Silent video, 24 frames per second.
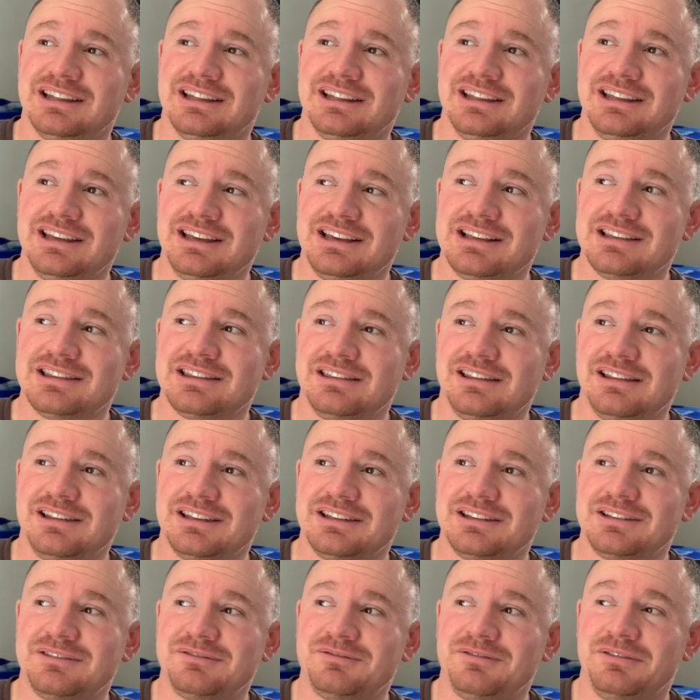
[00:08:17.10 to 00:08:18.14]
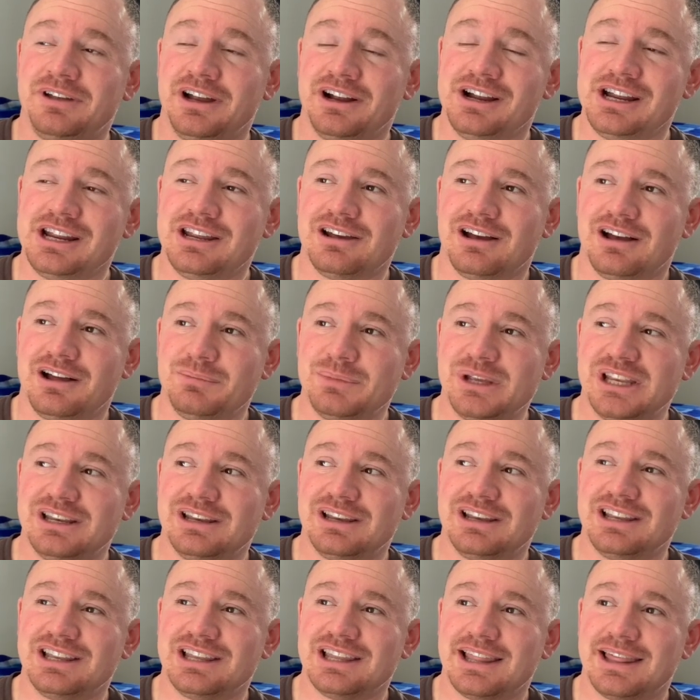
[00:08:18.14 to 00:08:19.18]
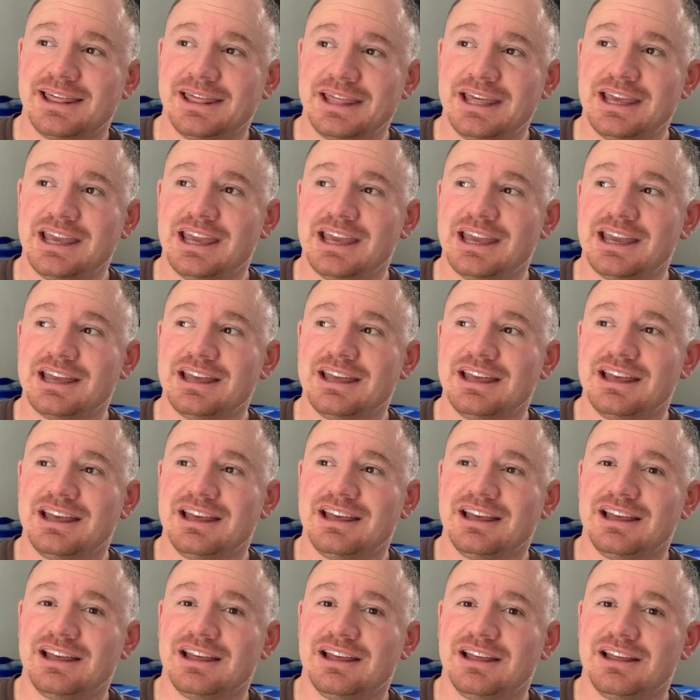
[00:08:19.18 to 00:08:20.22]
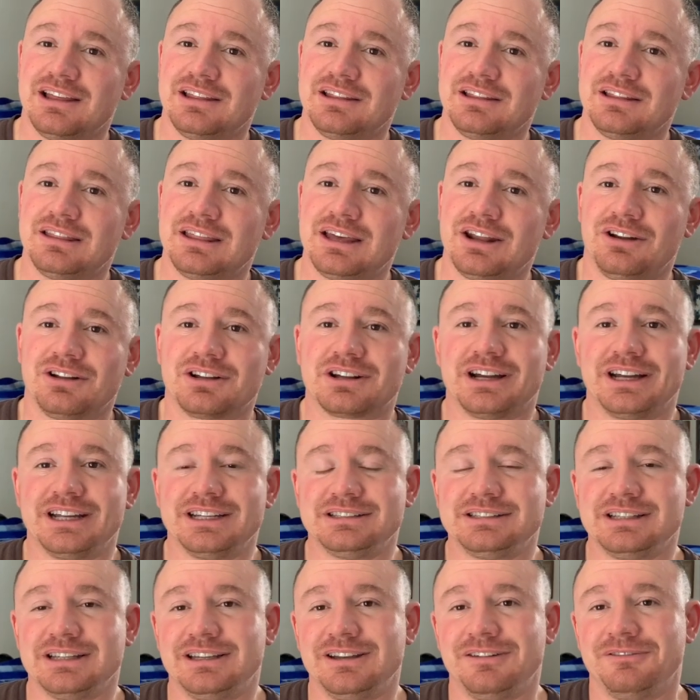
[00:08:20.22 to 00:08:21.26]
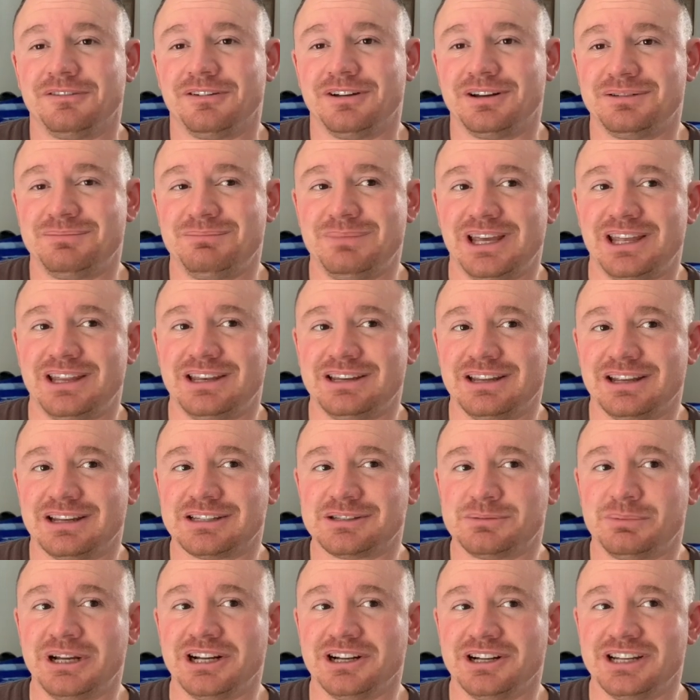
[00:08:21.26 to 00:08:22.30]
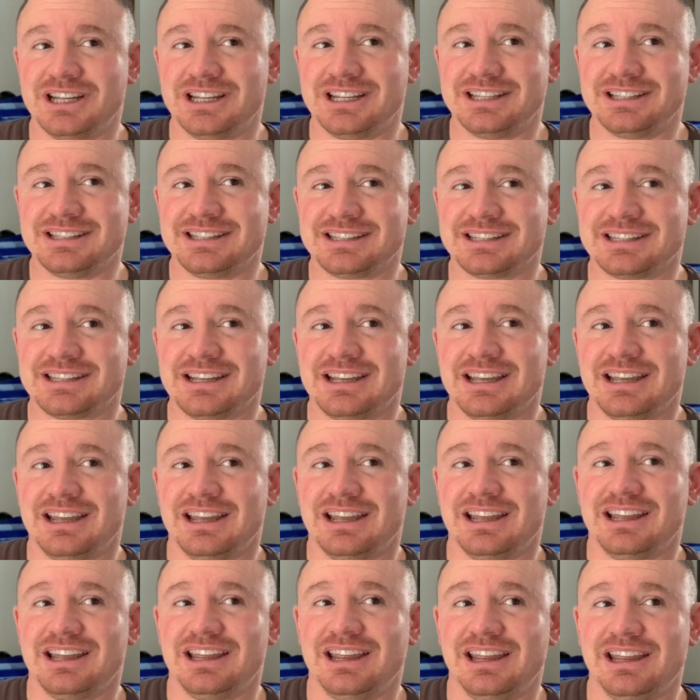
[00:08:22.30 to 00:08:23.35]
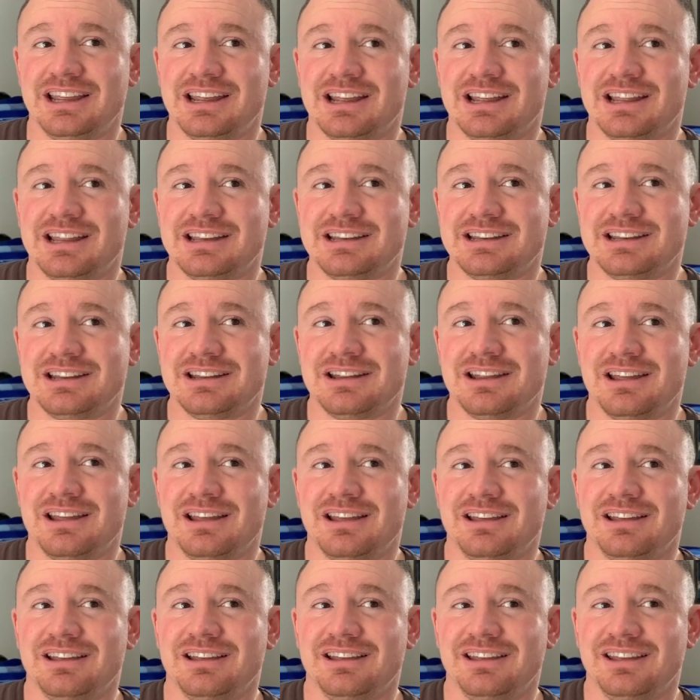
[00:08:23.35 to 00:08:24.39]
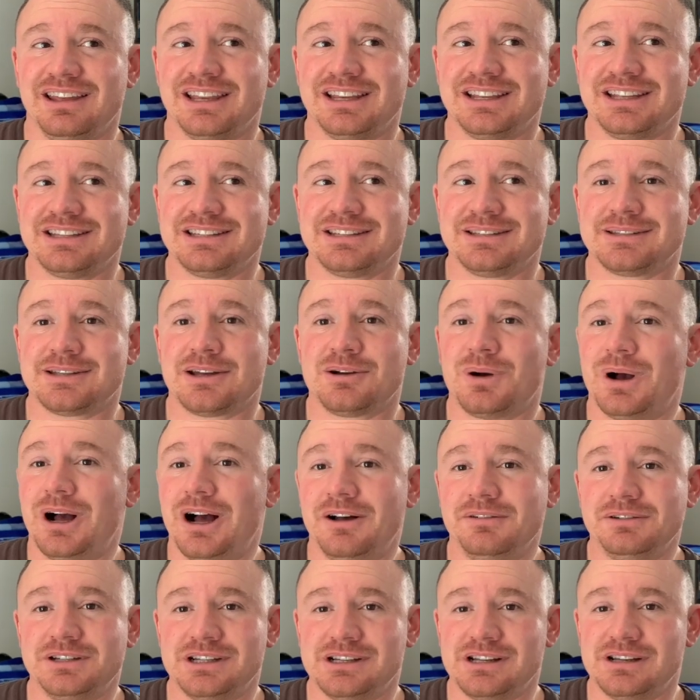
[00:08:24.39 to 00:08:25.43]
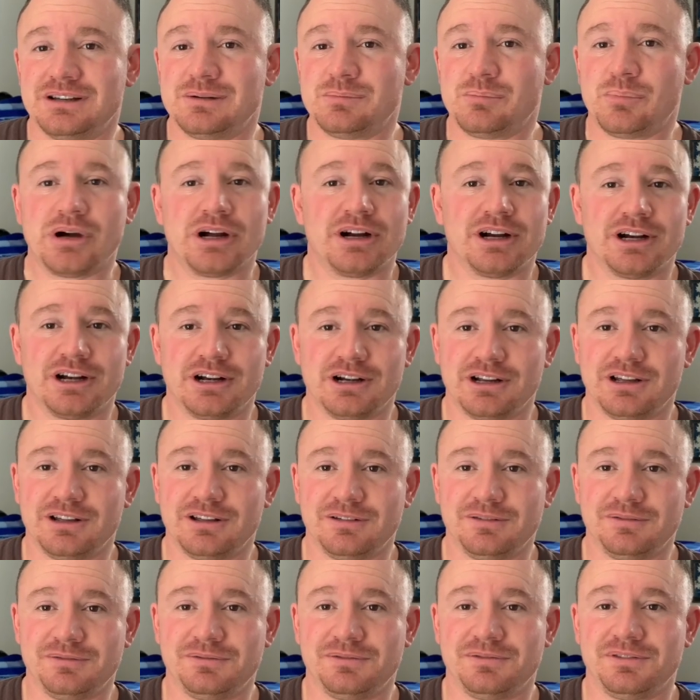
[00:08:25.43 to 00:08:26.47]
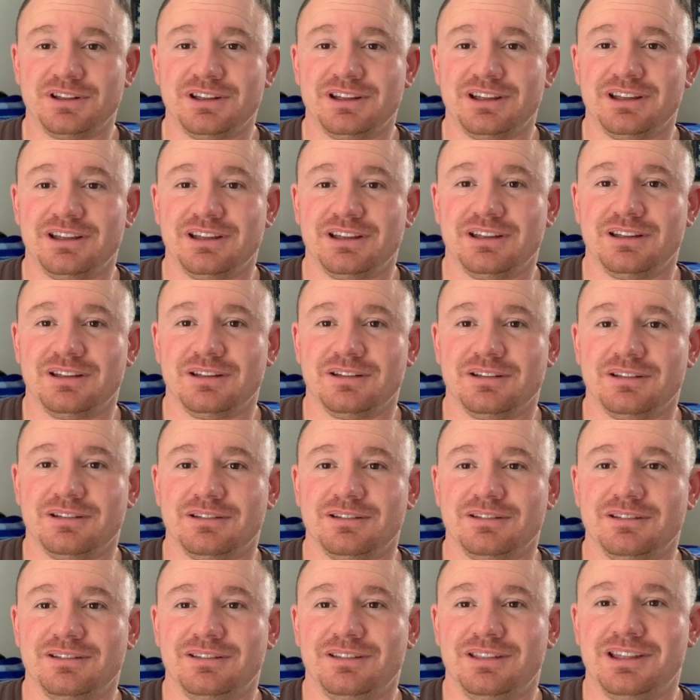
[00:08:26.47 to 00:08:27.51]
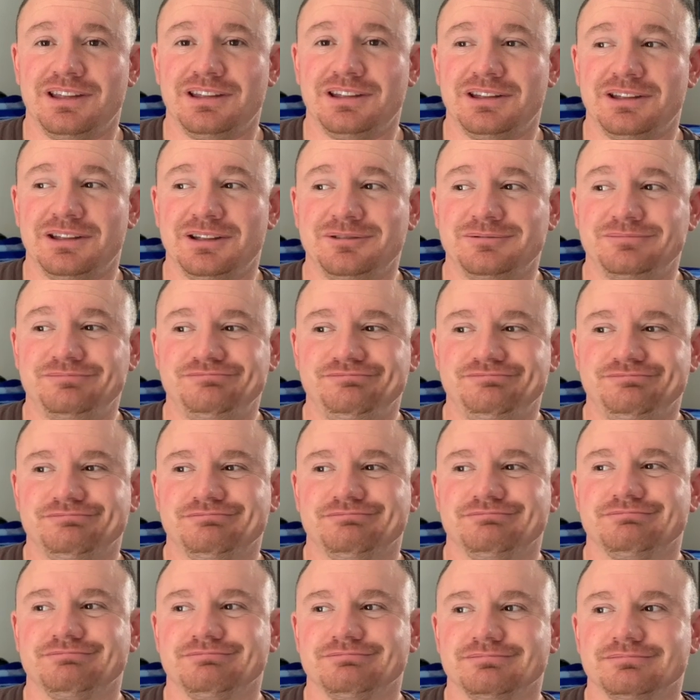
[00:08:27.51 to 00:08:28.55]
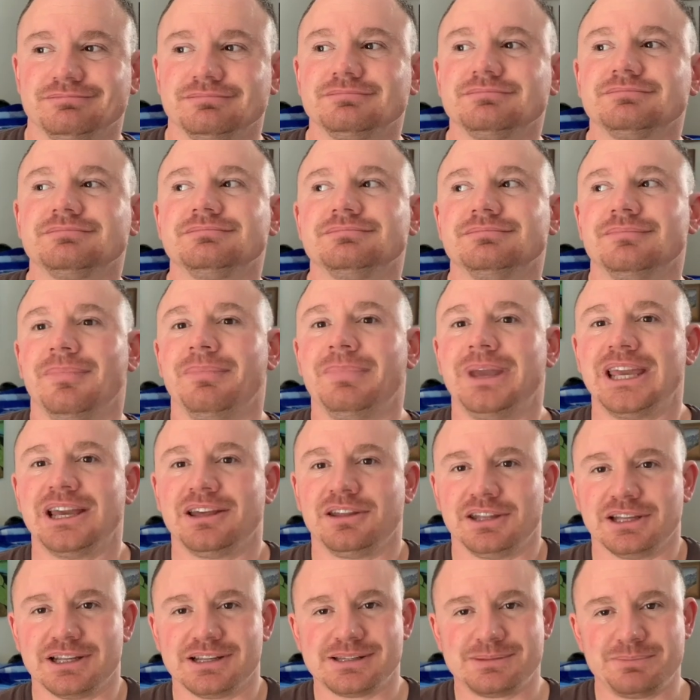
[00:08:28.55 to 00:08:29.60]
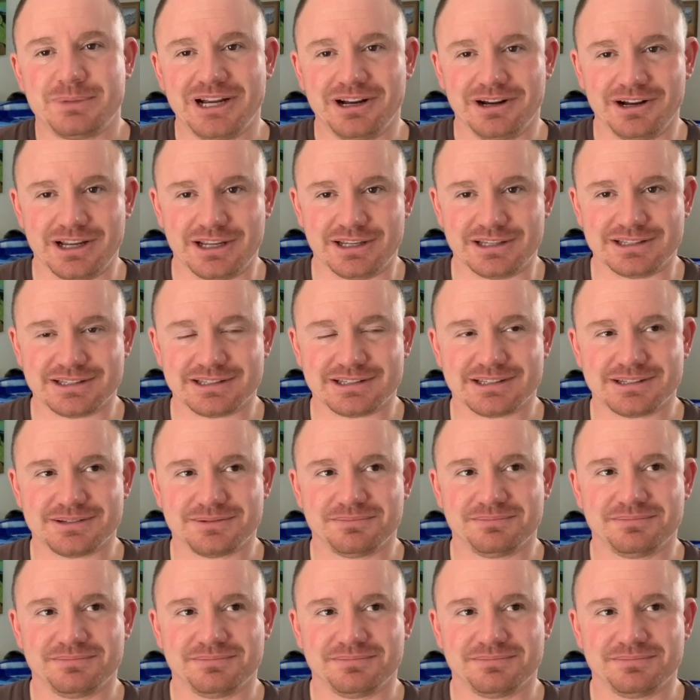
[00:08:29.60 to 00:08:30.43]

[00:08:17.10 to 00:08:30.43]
is a very common thing that all kinds of different men experience, and it is so often part of the male experience.